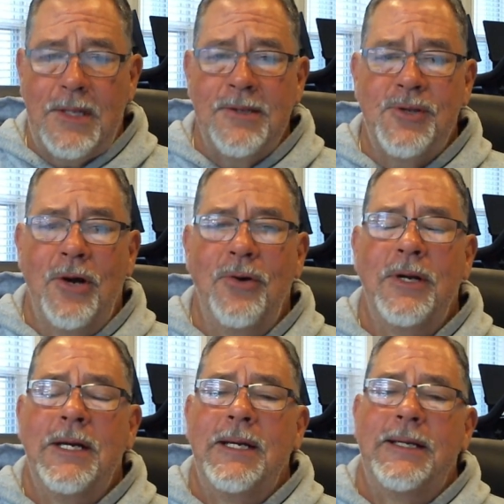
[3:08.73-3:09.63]

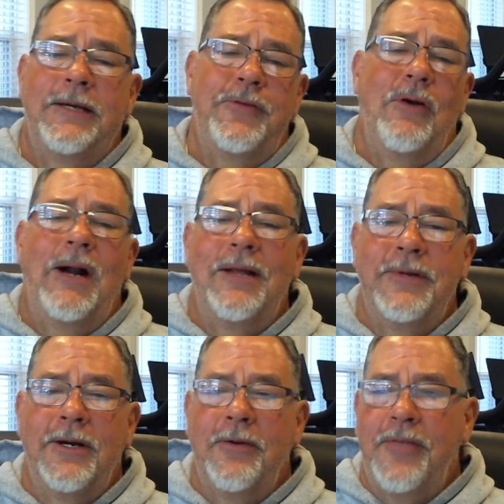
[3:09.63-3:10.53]
So if you're out
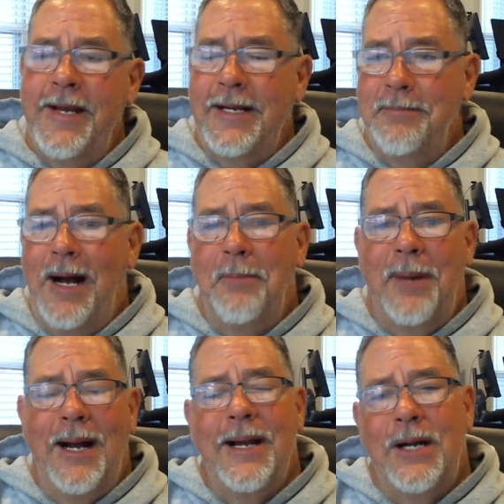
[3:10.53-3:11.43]
there thinking about
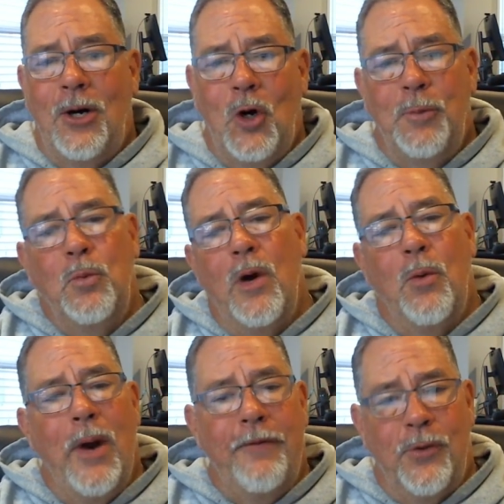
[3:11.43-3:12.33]
buying a home and want
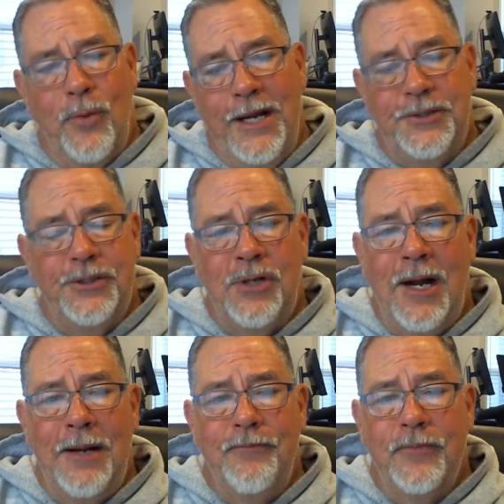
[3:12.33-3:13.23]
to wait for rates to
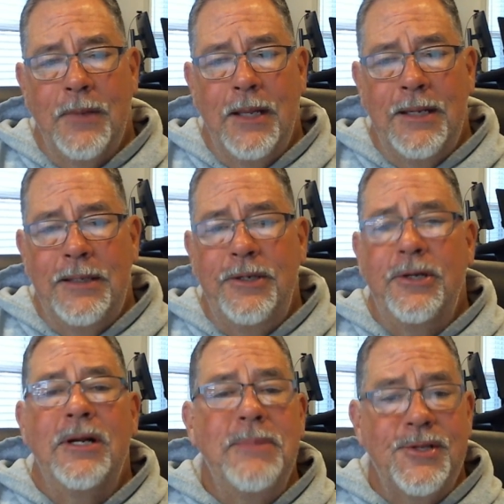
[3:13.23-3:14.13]
drop, you're
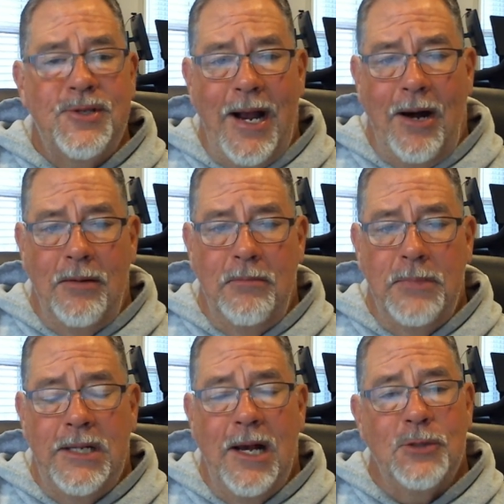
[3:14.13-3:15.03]
going to miss out,
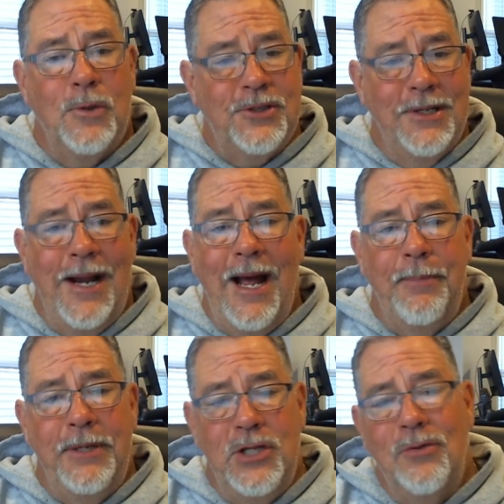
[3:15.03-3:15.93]
because what's going to
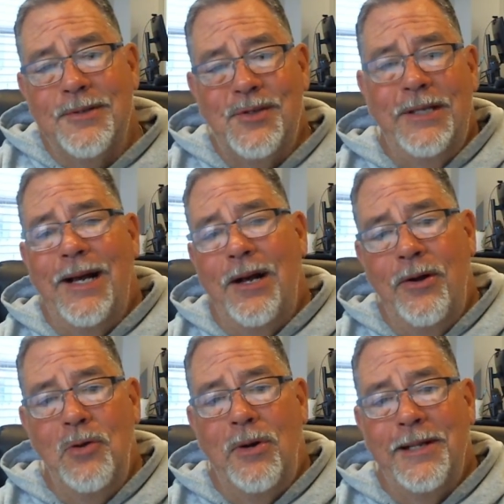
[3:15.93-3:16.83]
happen, you're going to see that
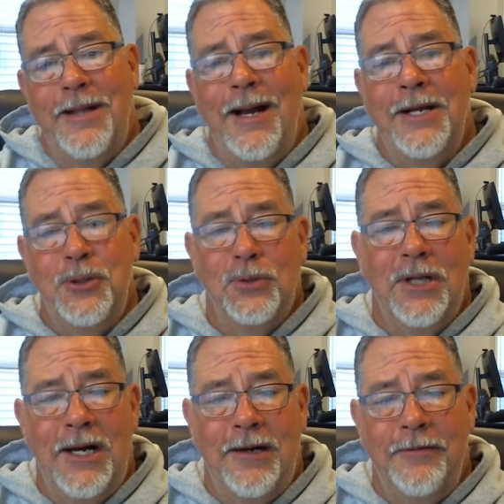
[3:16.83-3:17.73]
home online you
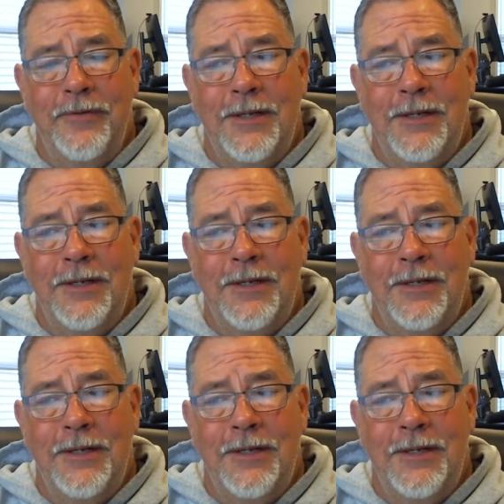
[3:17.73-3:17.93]
love,